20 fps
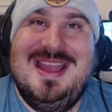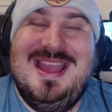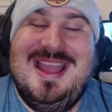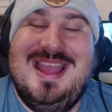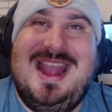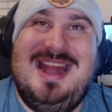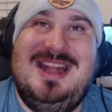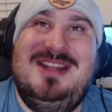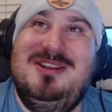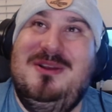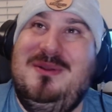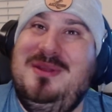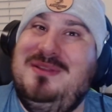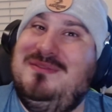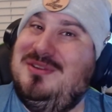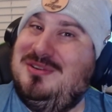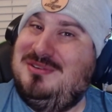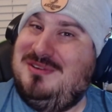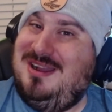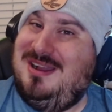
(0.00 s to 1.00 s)
and you don't
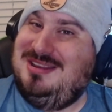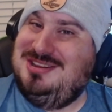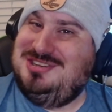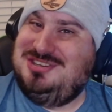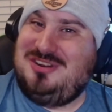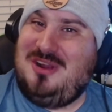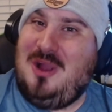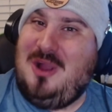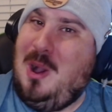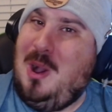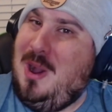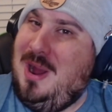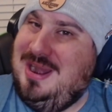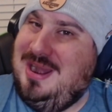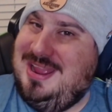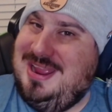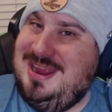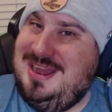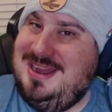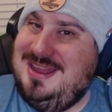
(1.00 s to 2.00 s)
even realize you're on
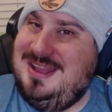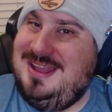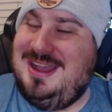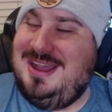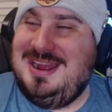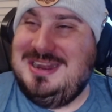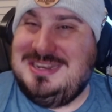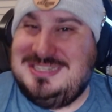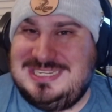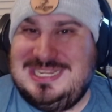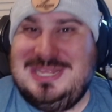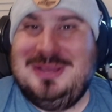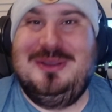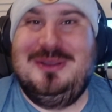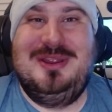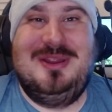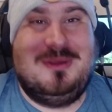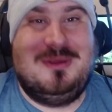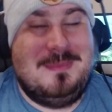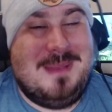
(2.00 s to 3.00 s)
it
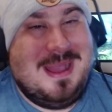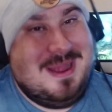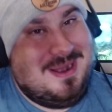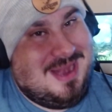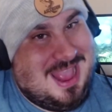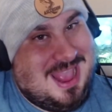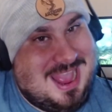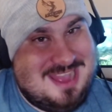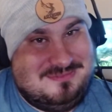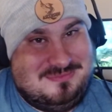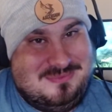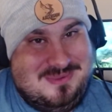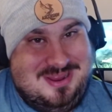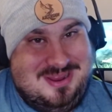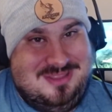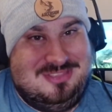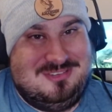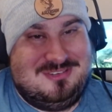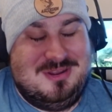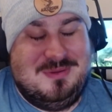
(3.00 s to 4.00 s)
until you're about
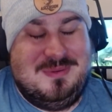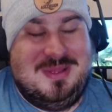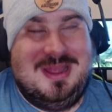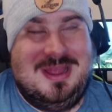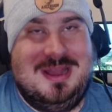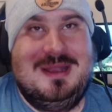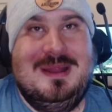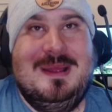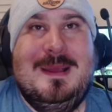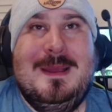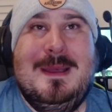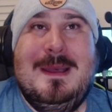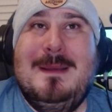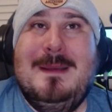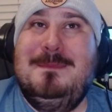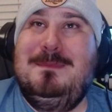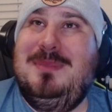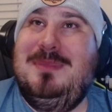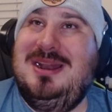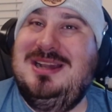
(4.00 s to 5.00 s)
halfway through it.
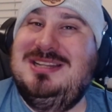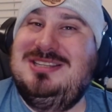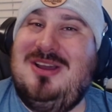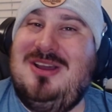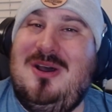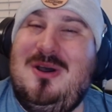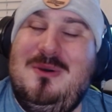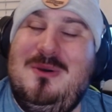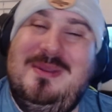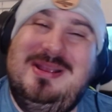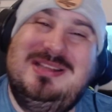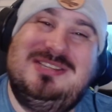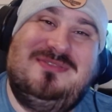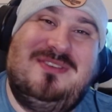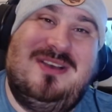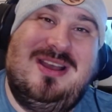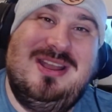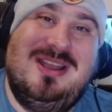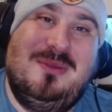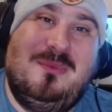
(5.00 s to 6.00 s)
But it's always
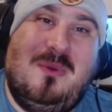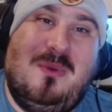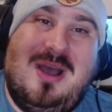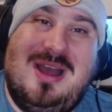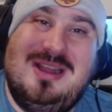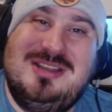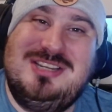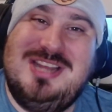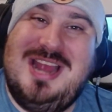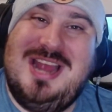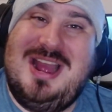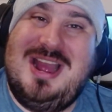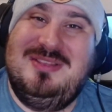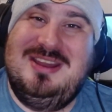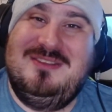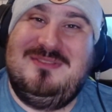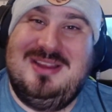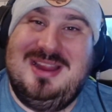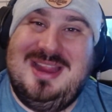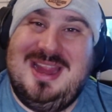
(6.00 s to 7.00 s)
fun to watch how the
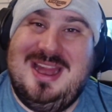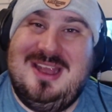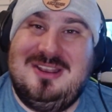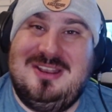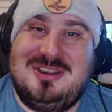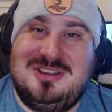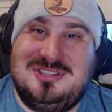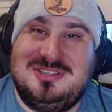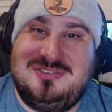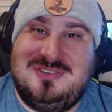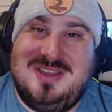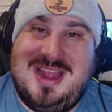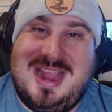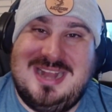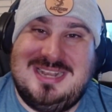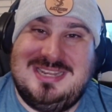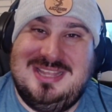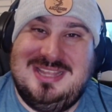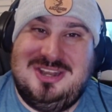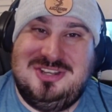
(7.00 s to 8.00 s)
different characters
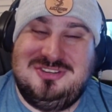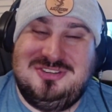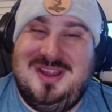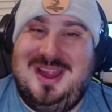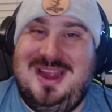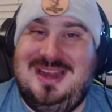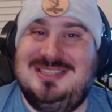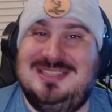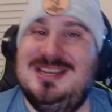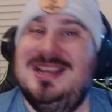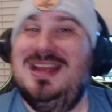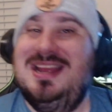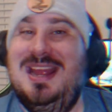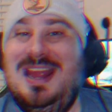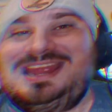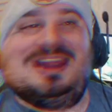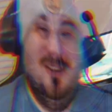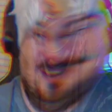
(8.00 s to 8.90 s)
react to their trades. Here,